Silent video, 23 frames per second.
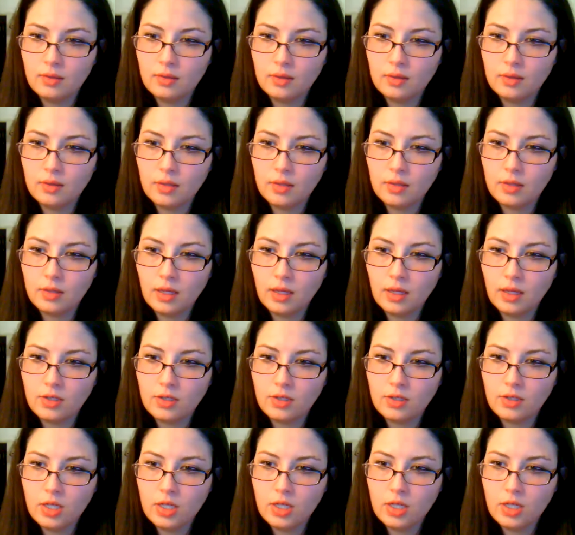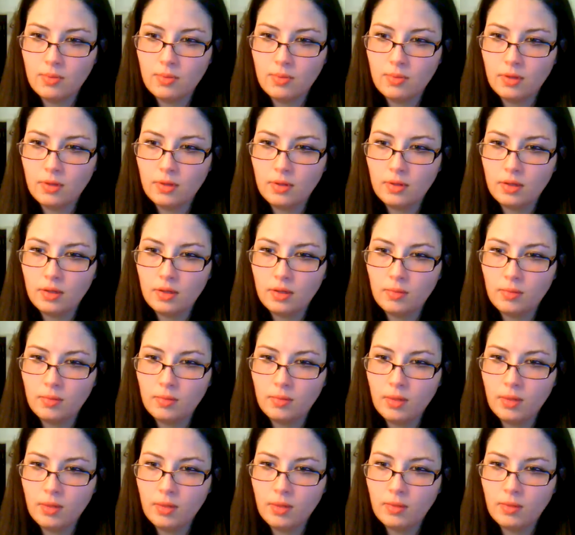Like a keep the
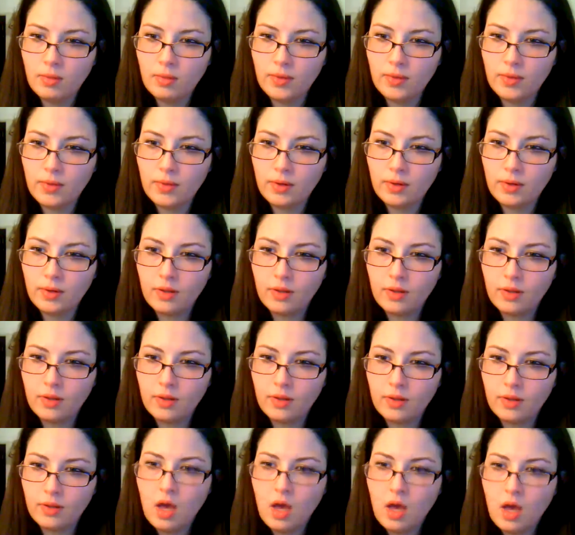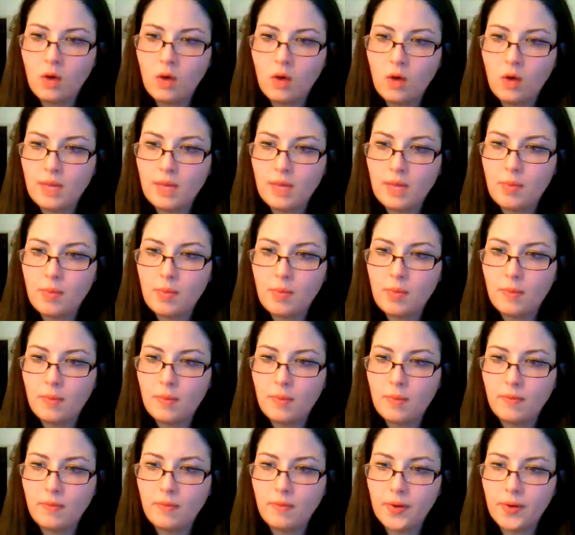people in fear. Oh, keep the people
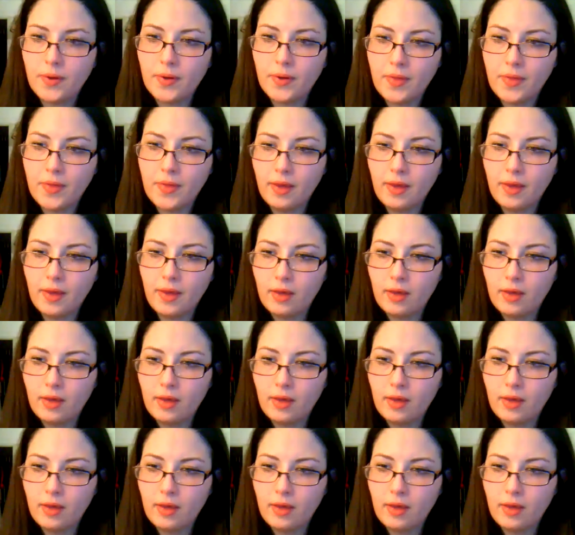in fear thing.